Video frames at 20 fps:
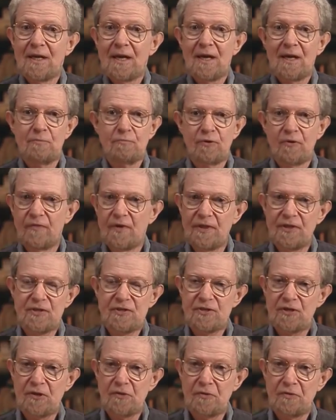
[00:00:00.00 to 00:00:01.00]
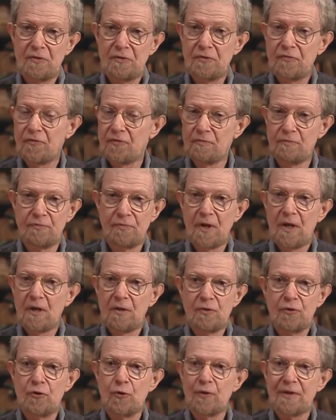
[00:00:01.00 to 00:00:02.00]
and prevent the stone from
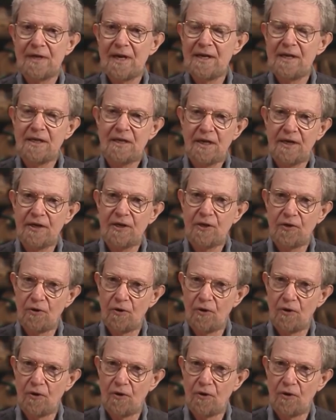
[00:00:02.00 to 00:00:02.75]
doing any cutting at